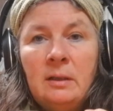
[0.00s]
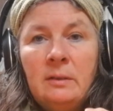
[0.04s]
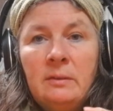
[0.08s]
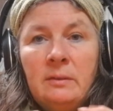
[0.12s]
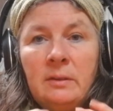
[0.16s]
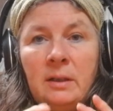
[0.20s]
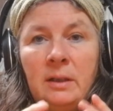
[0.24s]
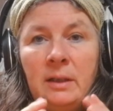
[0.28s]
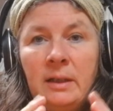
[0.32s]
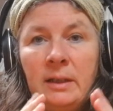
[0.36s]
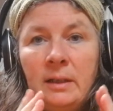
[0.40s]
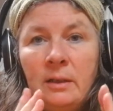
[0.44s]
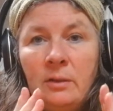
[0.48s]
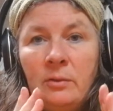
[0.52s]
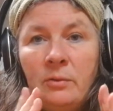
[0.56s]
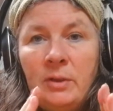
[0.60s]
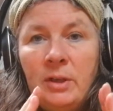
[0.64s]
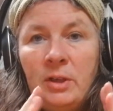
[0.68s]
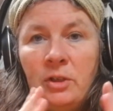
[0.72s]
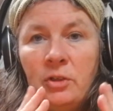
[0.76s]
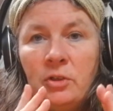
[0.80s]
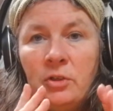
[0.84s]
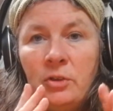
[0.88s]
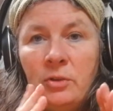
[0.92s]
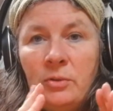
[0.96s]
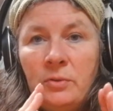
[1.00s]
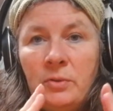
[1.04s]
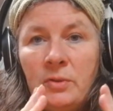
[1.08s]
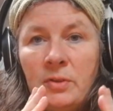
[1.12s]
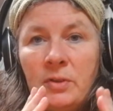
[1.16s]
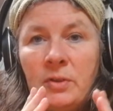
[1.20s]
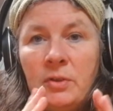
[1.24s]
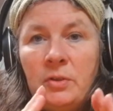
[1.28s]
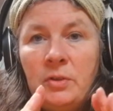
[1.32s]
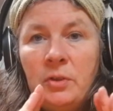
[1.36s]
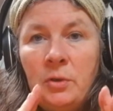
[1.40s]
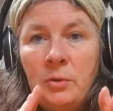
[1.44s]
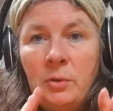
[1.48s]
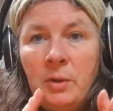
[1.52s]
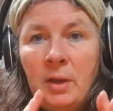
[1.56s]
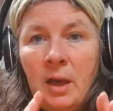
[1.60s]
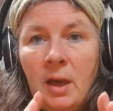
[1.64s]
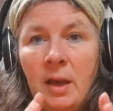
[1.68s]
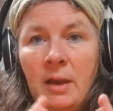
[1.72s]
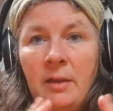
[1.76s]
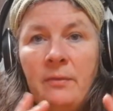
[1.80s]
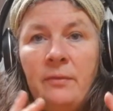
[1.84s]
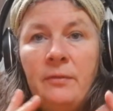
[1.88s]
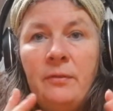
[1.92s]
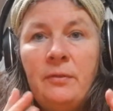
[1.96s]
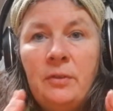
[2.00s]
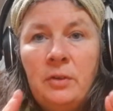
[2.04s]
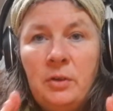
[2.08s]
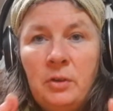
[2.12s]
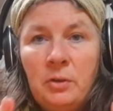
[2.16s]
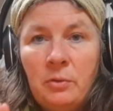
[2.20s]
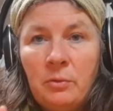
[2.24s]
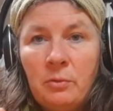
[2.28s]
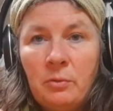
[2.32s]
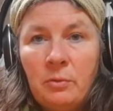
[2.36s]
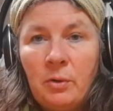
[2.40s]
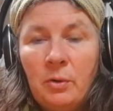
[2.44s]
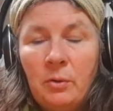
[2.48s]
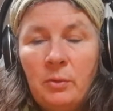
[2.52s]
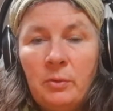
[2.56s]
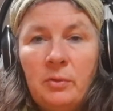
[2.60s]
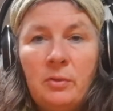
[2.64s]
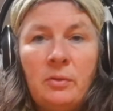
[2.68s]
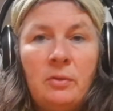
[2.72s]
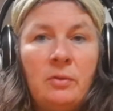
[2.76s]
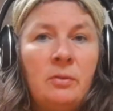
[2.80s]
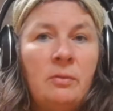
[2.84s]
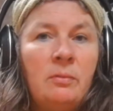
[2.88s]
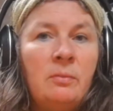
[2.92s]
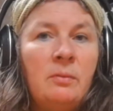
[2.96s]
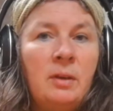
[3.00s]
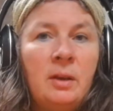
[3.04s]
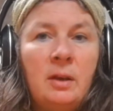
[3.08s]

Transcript: the little green shoots, new life, new growths,